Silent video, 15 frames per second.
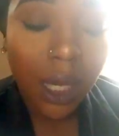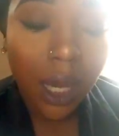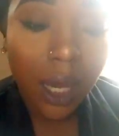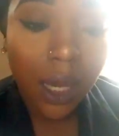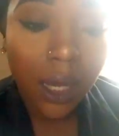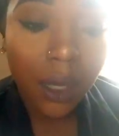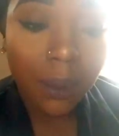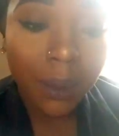
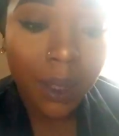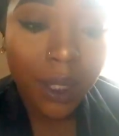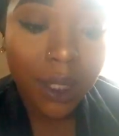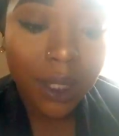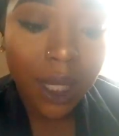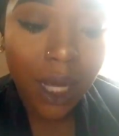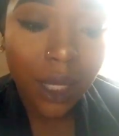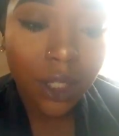Um, it
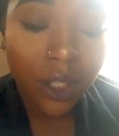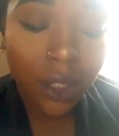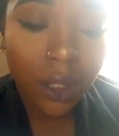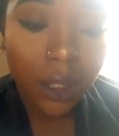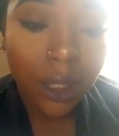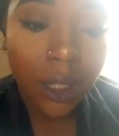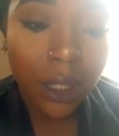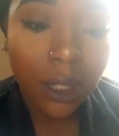is
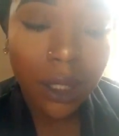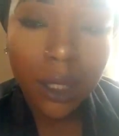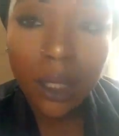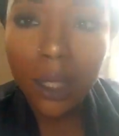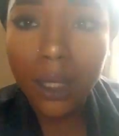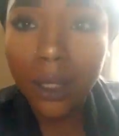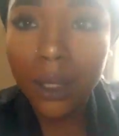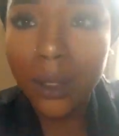actually
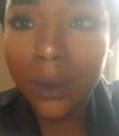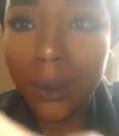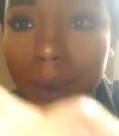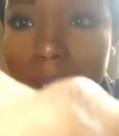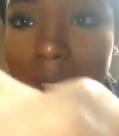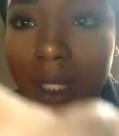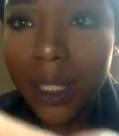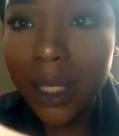the,
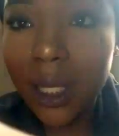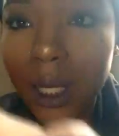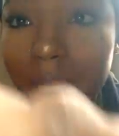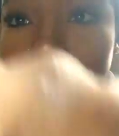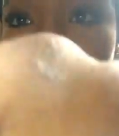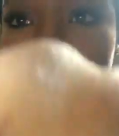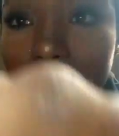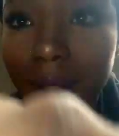what's today?